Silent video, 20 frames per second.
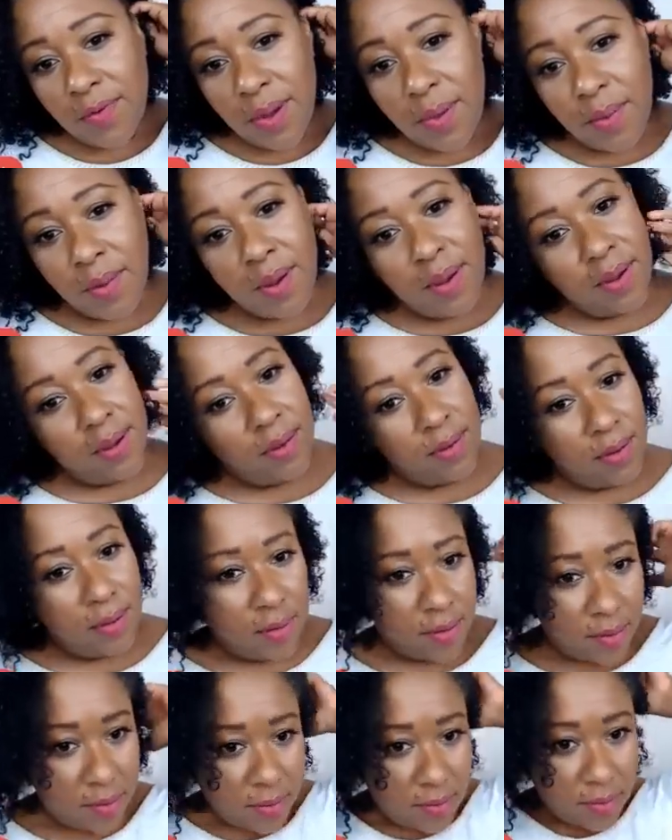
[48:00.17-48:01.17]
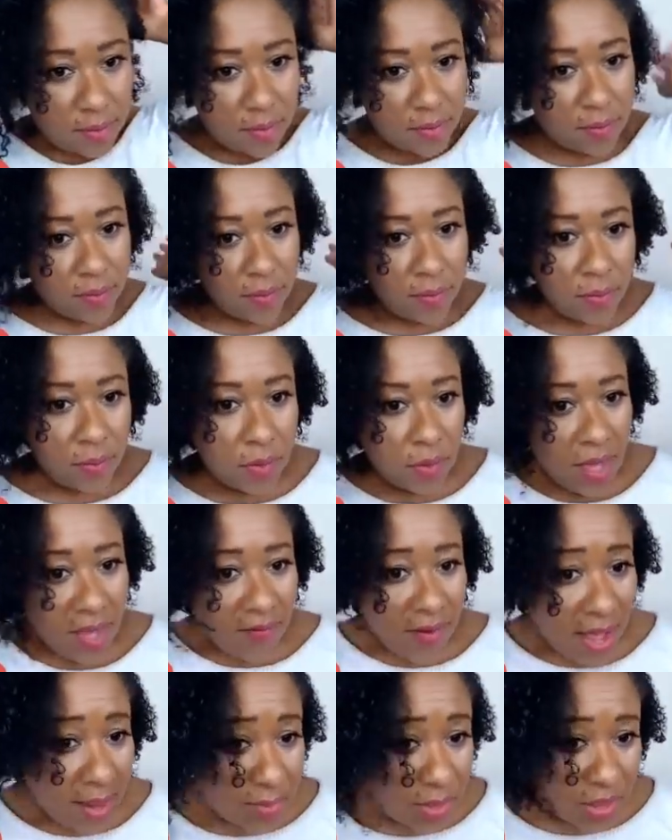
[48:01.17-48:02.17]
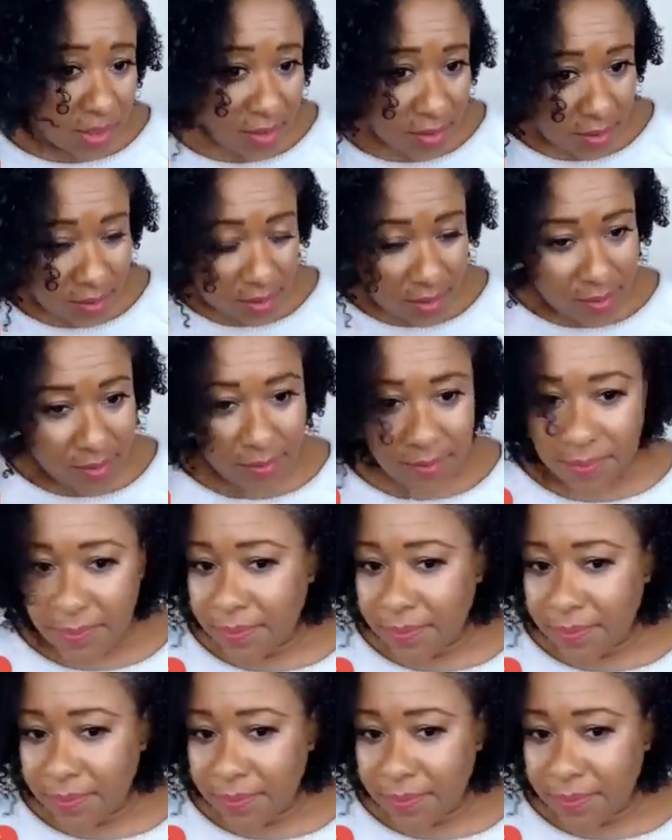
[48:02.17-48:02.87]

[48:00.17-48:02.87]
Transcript: if I want. You have options.